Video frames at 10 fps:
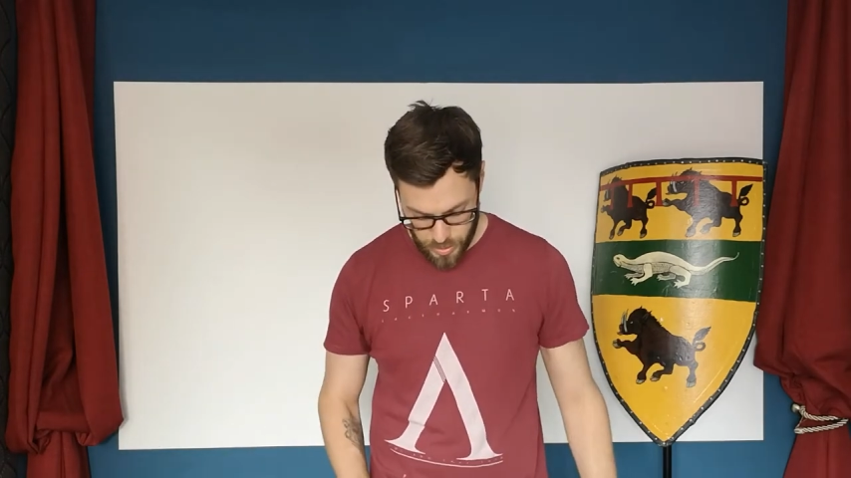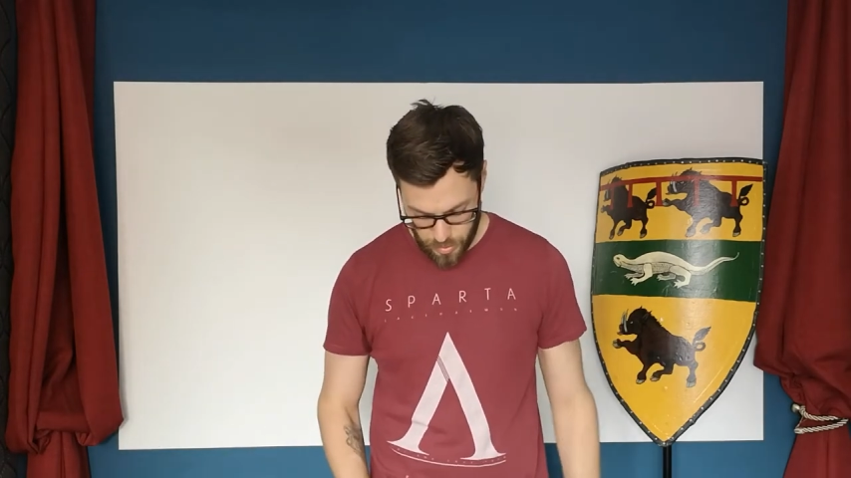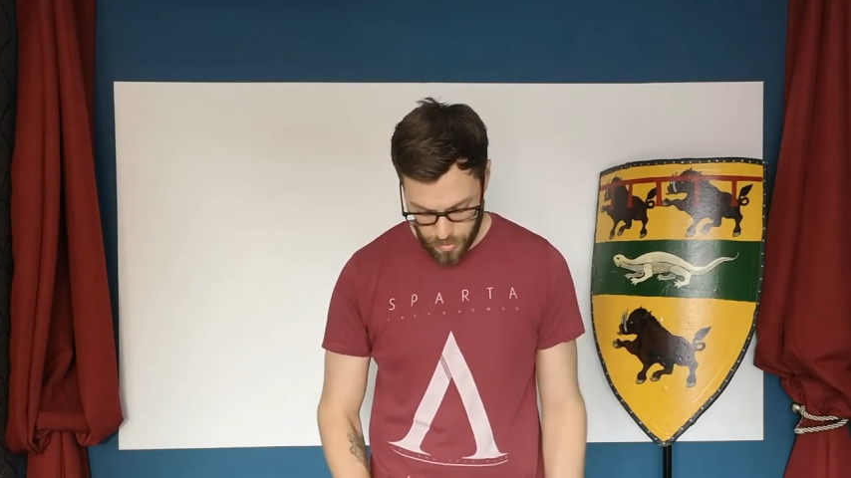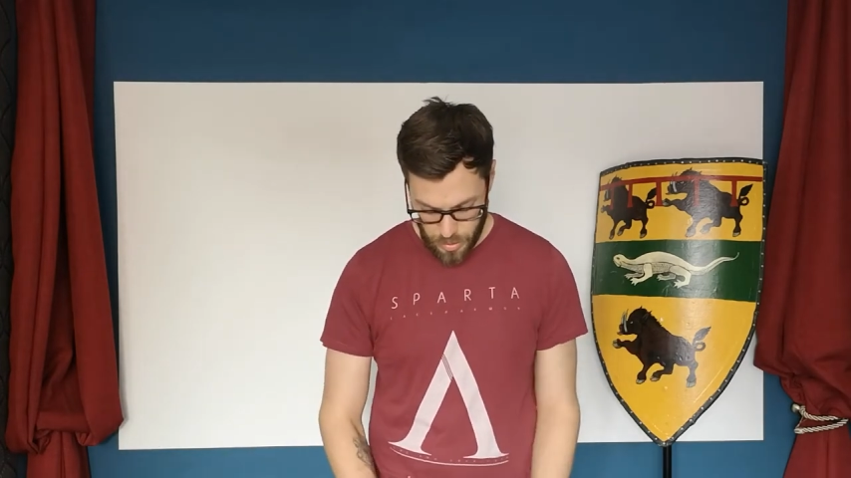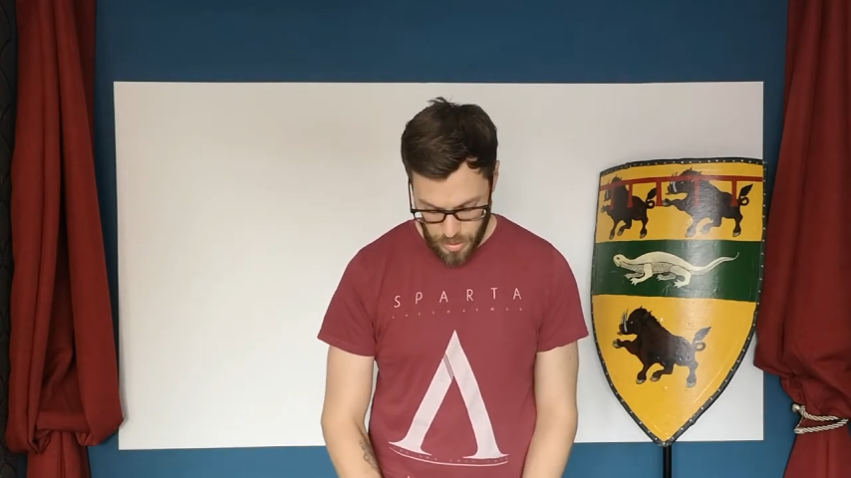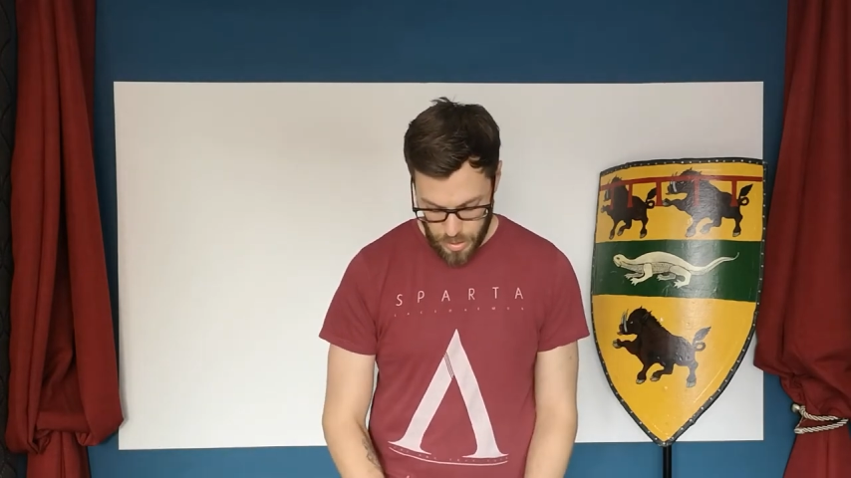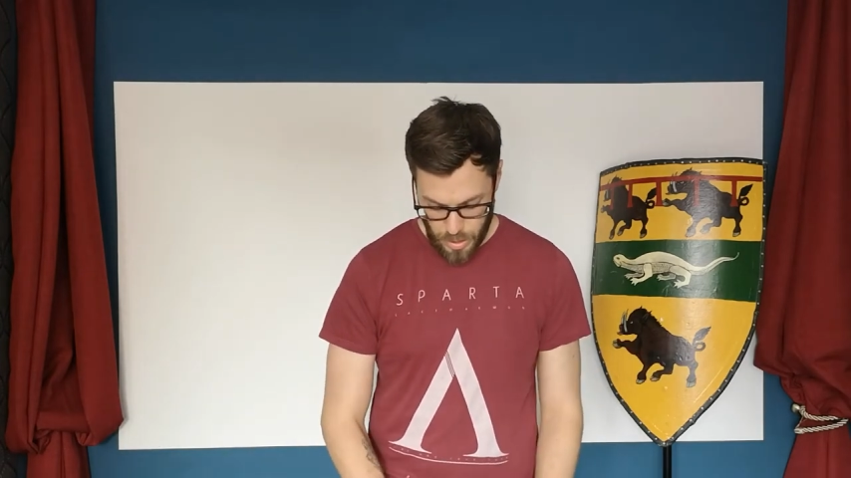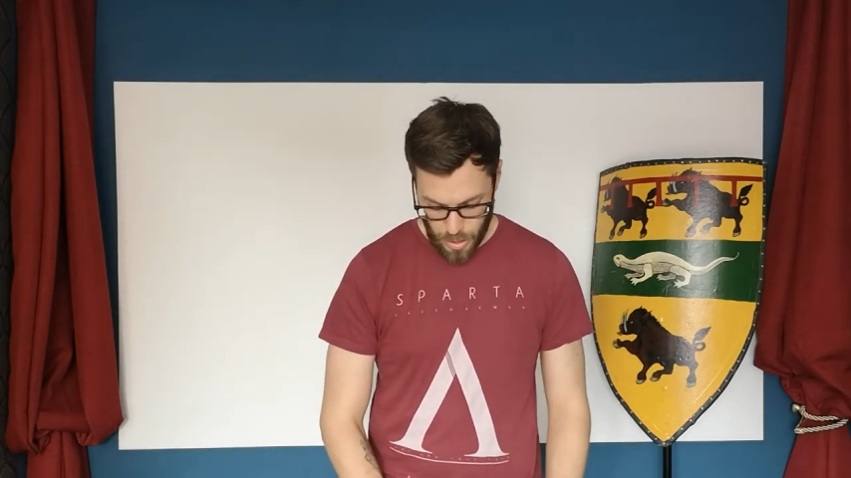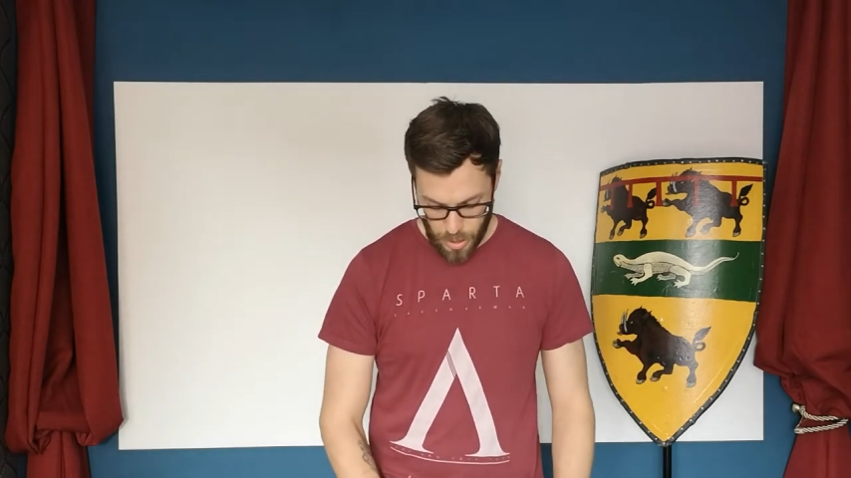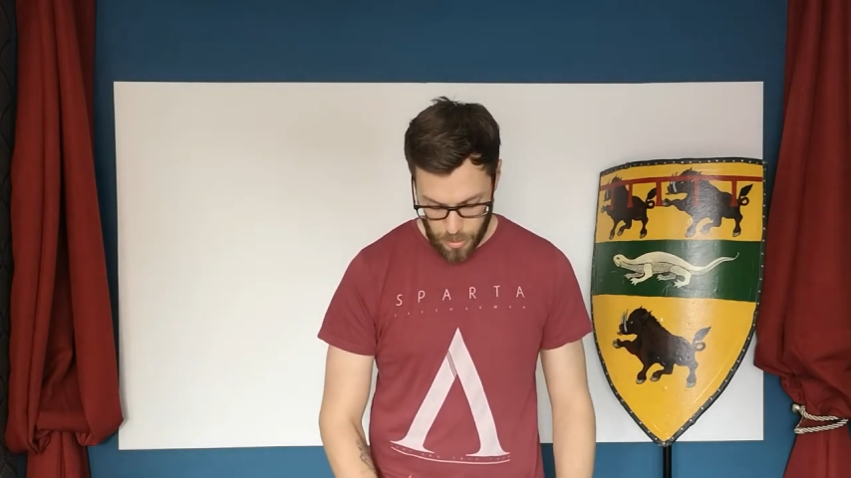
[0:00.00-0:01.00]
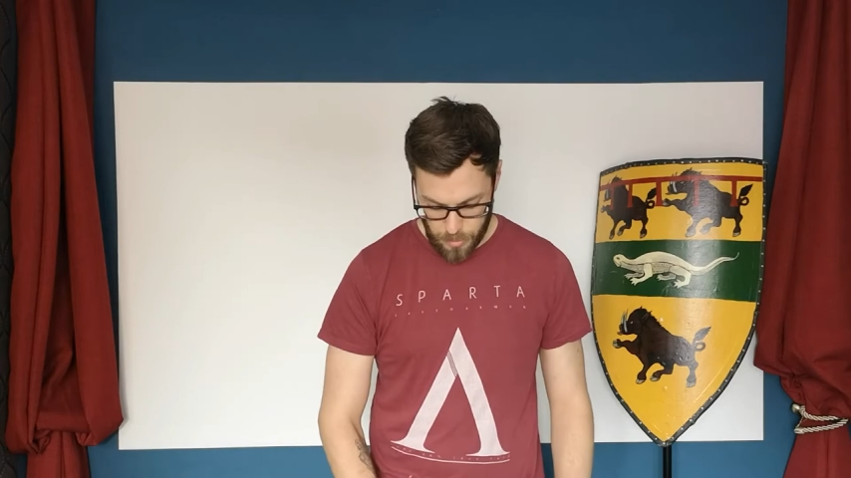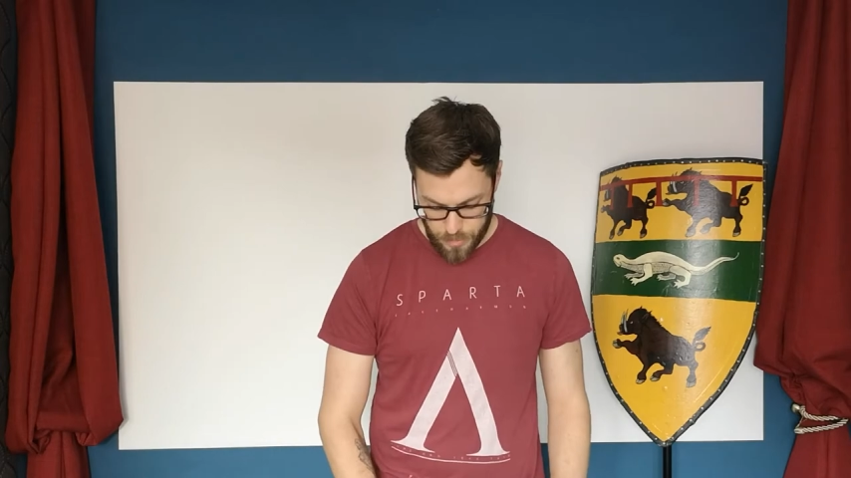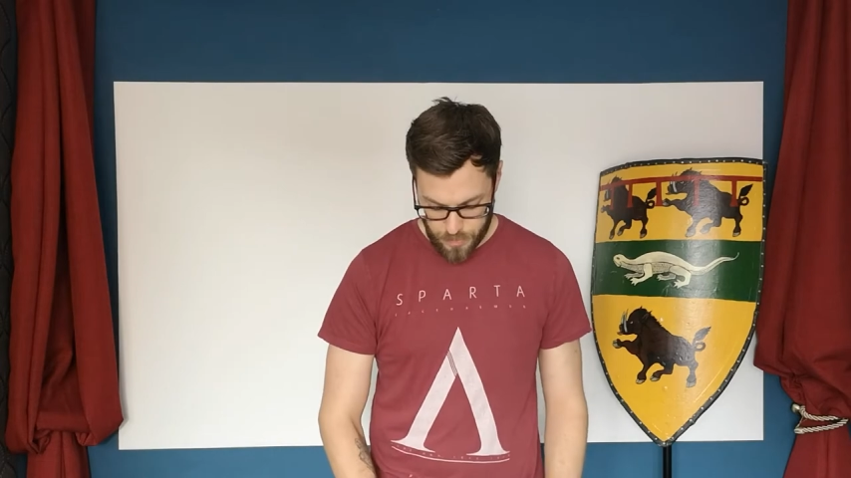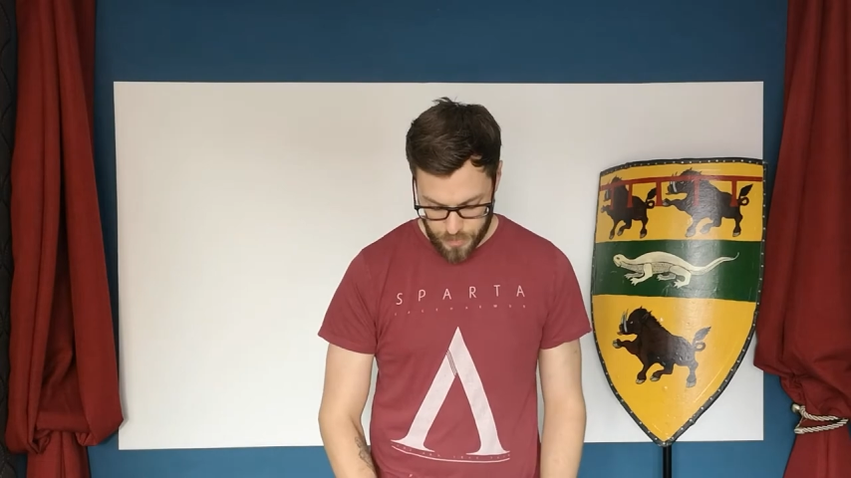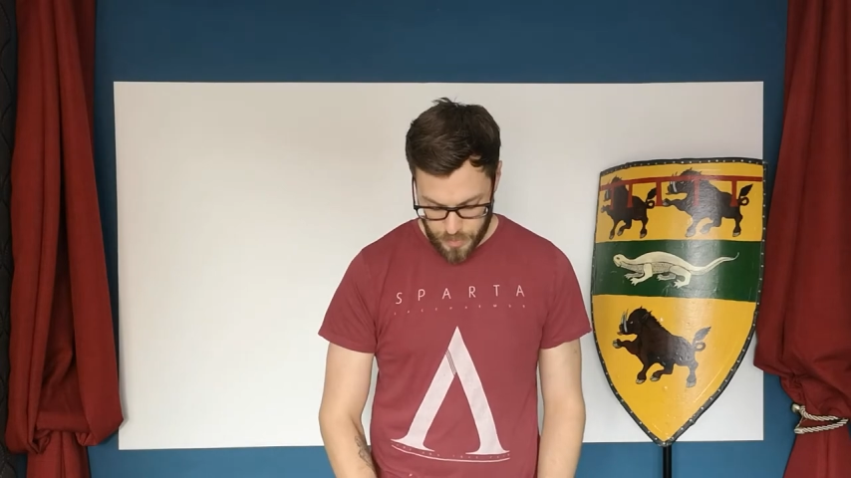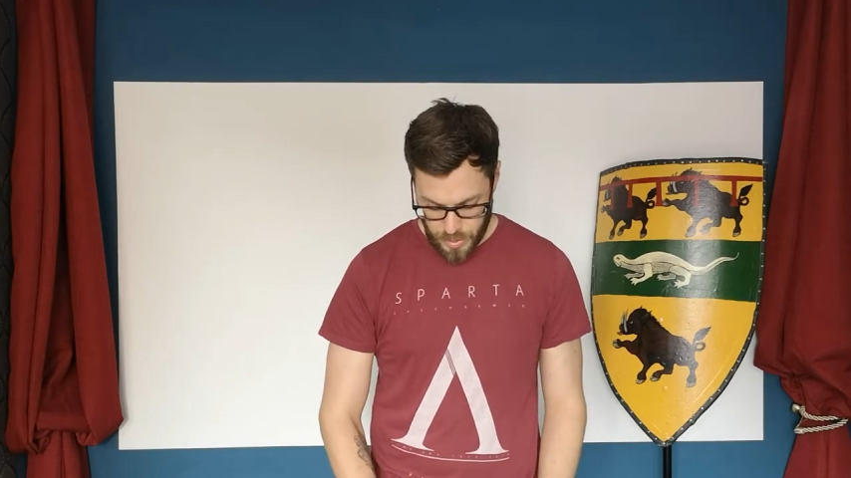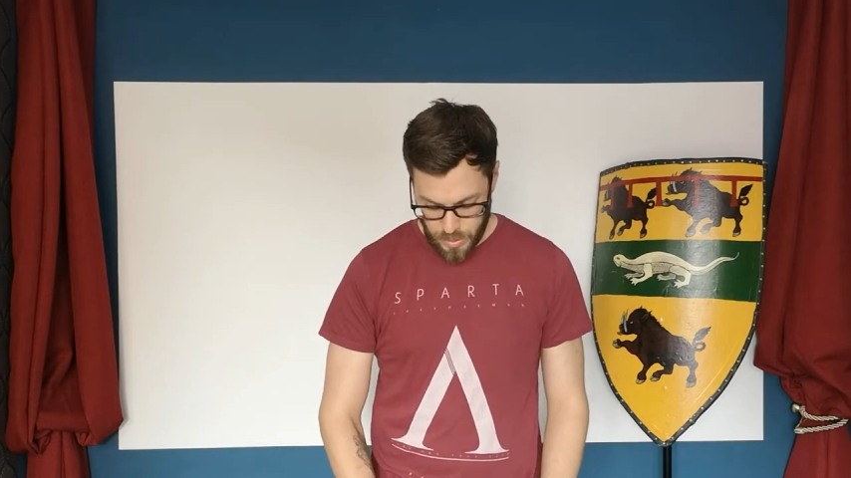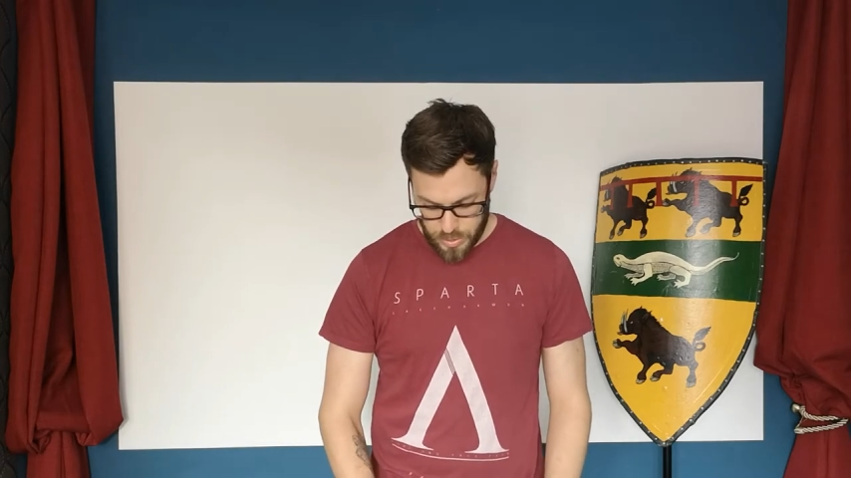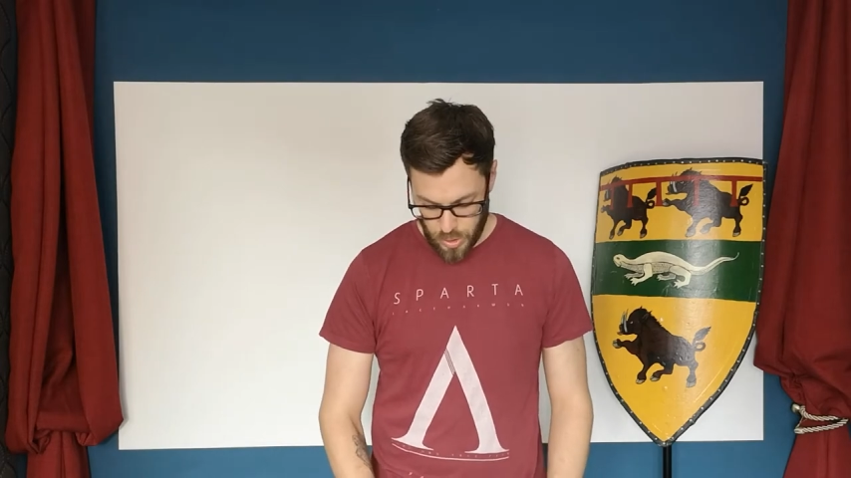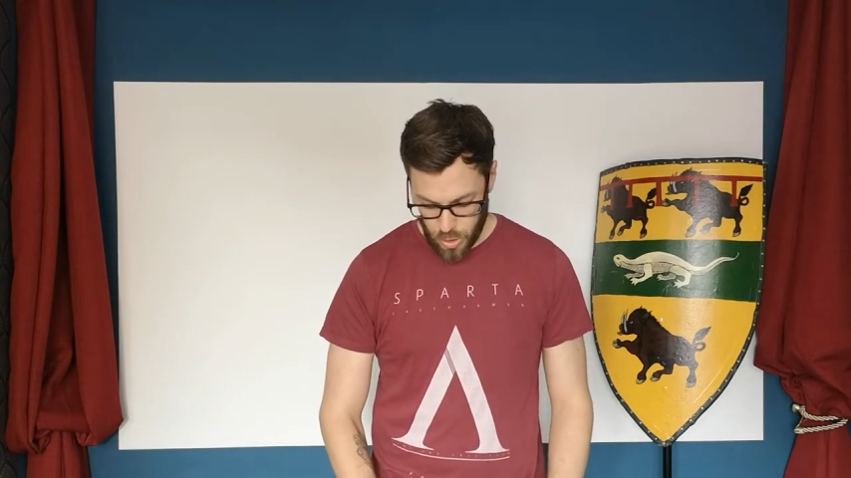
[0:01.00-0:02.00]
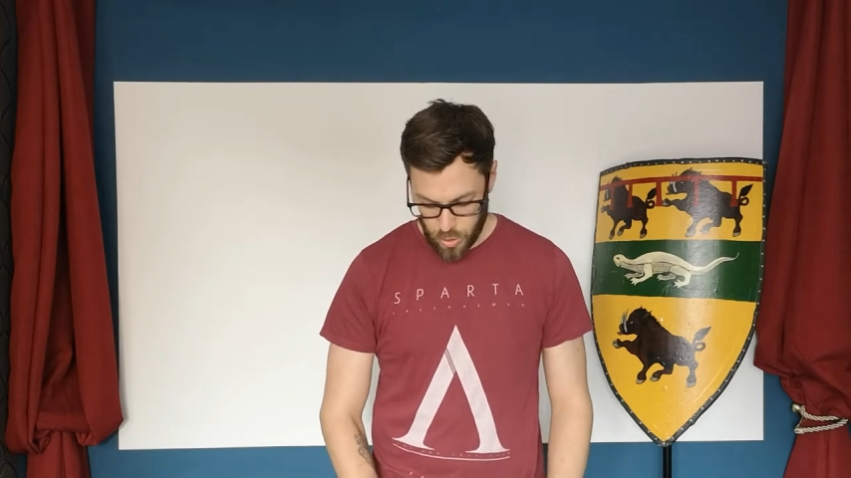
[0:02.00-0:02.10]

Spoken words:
a minute. So